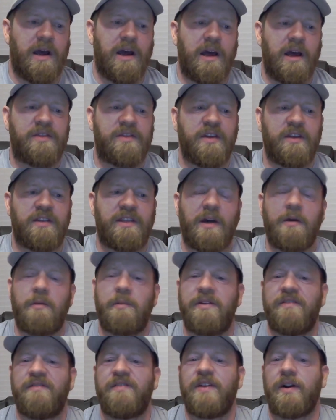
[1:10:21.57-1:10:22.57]
I think
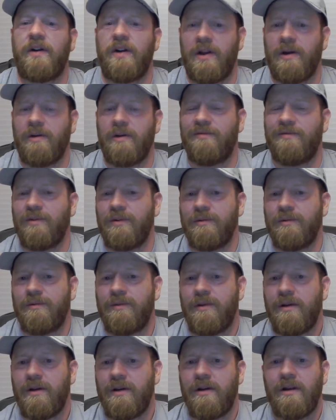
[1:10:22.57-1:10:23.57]
that would be very
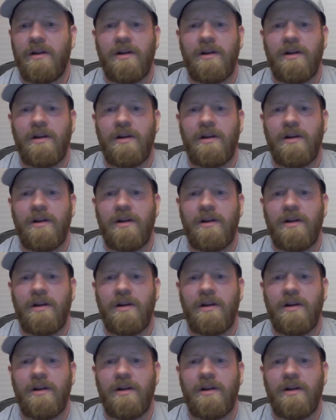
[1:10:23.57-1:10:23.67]
helpful.